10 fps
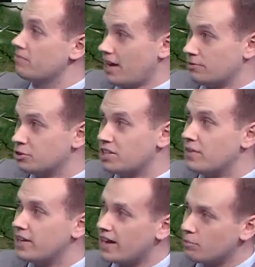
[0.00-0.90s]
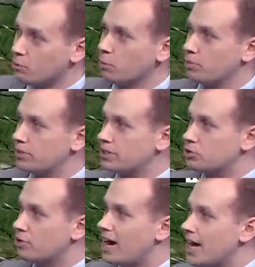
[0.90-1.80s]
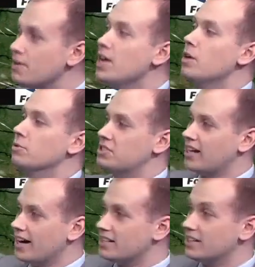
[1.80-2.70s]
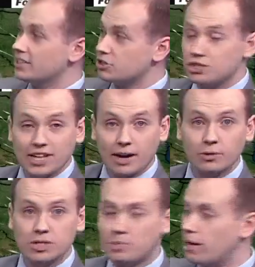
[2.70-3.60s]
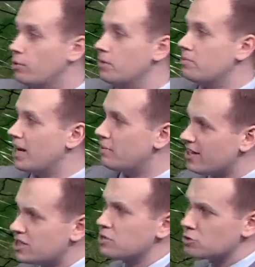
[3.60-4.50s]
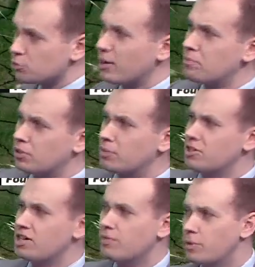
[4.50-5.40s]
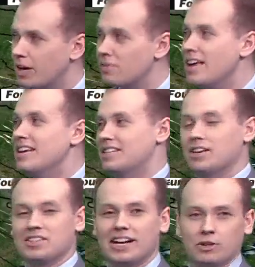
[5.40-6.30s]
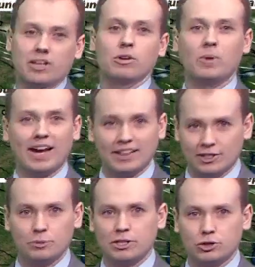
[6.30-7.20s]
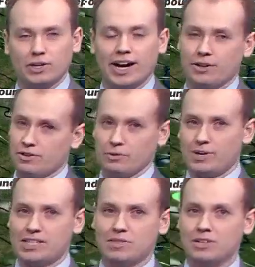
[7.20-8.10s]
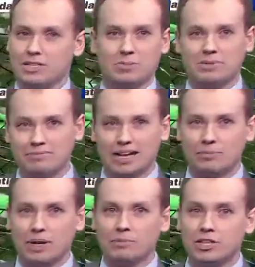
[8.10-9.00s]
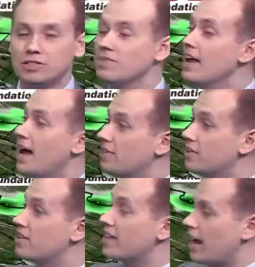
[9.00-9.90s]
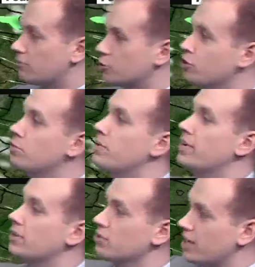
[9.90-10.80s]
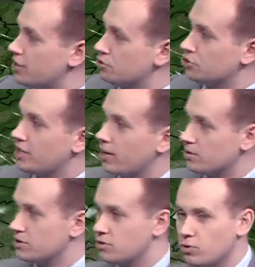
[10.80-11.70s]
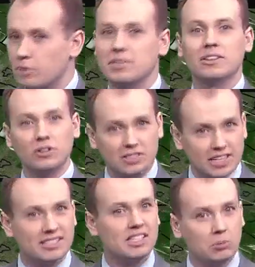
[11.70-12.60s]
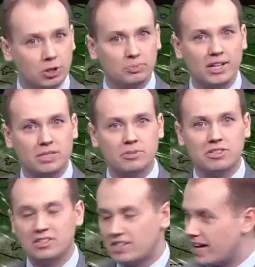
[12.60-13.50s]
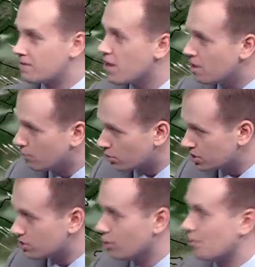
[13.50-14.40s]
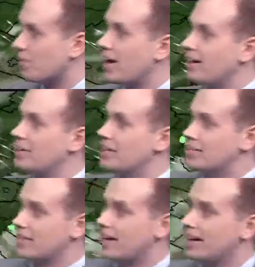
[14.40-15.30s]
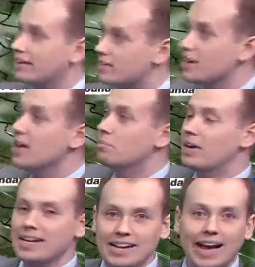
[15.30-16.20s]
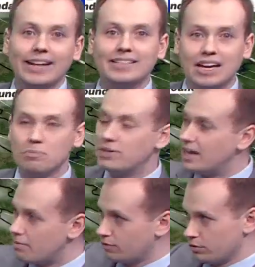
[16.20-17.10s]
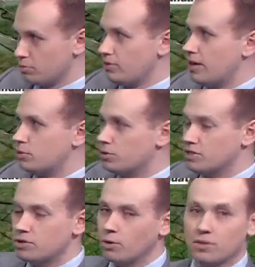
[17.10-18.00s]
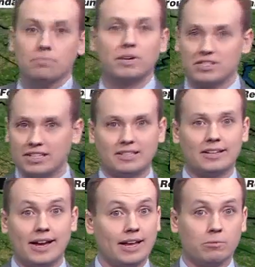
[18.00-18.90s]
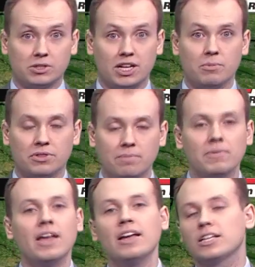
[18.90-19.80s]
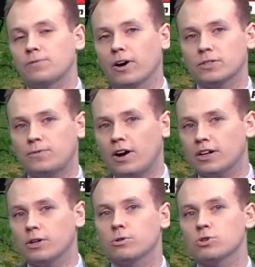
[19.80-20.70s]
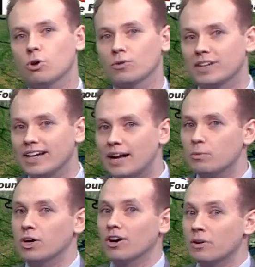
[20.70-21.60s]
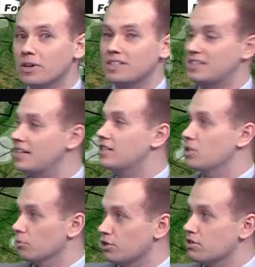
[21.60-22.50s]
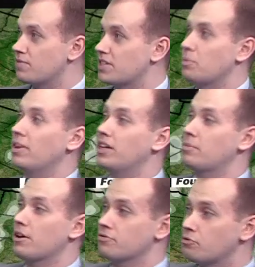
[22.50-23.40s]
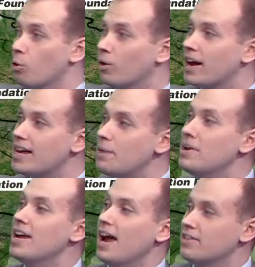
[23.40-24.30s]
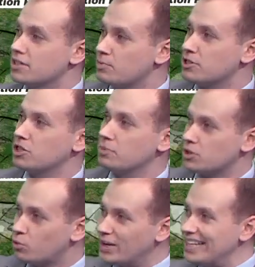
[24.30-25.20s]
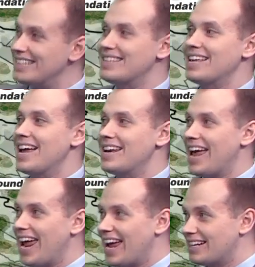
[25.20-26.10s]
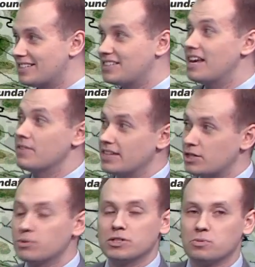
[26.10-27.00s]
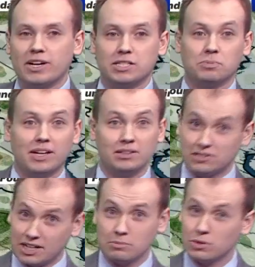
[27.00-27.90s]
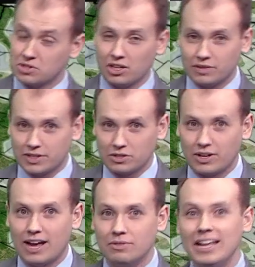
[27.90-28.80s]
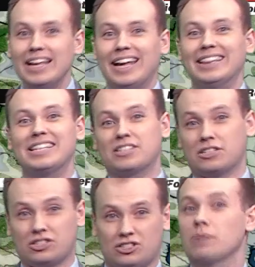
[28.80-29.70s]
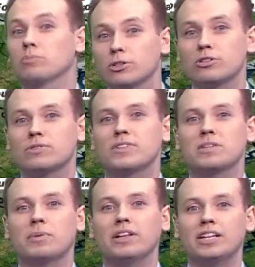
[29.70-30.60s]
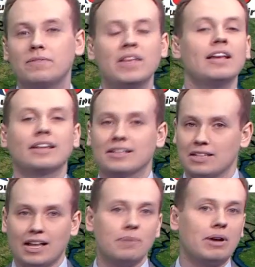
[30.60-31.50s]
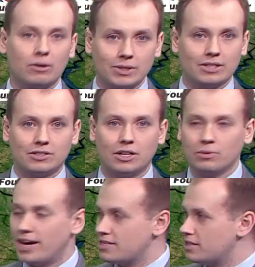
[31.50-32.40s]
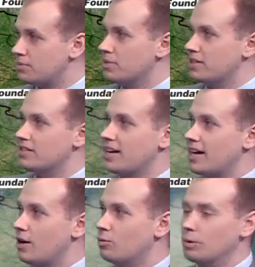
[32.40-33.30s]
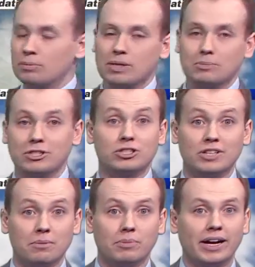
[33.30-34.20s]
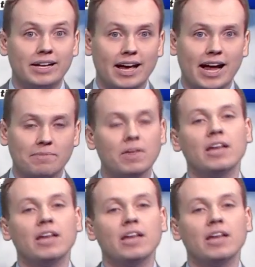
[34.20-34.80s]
After 7 a.m., where we're pretty dry, we'll see isolated showers by 1 p.m., and that's spread pretty much everywhere. South side will get away a little bit drier than the rest of us, but not by much. And then in the afternoon, we've got those extra showers and storms. It looks like similar placement to today, mostly New River Valley into the Highlands. By 9, 10 p.m., those move off towards the north, much like today, and we're done with them. As far as fog goes, overnight, we are going to see some reduced visibility by 4 a.m., and then especially between then and 7. That's when it's widespread. Looks like most all of us will have at least some reduced visibility. Gets a lot better once the sun rises, mixes that out. We're pretty much done by 9.